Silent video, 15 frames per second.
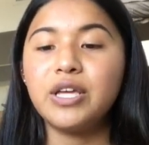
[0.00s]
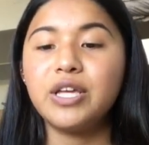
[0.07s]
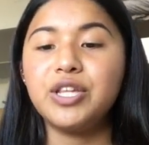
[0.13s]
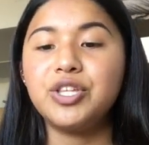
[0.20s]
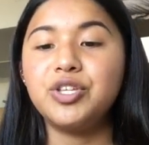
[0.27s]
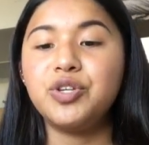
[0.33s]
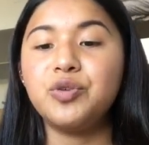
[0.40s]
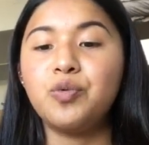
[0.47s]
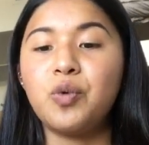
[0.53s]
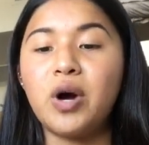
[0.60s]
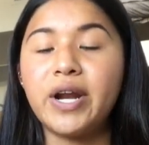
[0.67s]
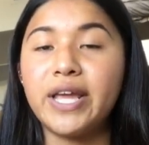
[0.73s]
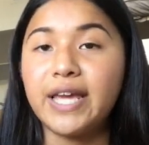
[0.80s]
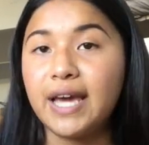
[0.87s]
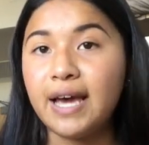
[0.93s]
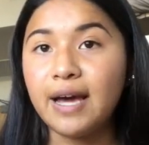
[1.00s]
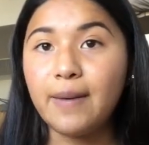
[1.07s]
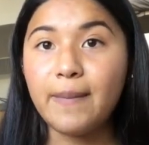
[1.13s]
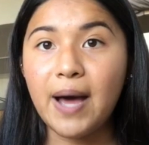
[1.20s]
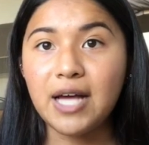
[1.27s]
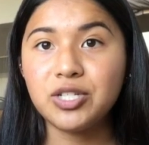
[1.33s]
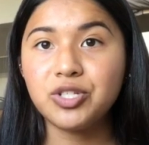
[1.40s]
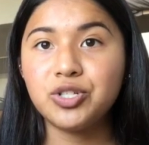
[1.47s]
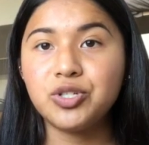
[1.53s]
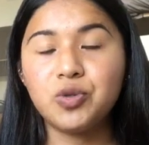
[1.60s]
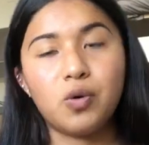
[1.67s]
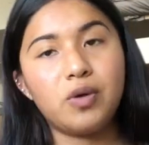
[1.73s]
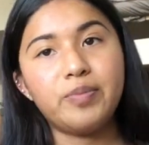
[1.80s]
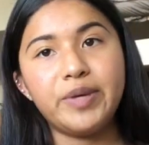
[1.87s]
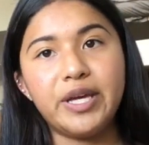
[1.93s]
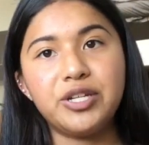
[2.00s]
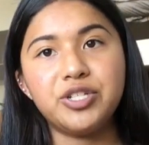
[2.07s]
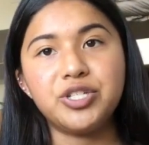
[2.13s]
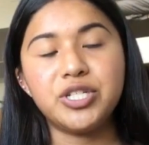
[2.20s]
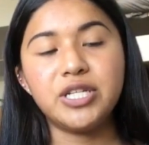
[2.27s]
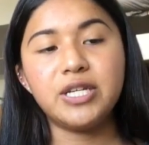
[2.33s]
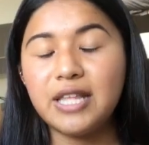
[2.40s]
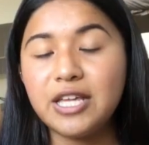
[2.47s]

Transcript: and you want to get a master's or a PhD,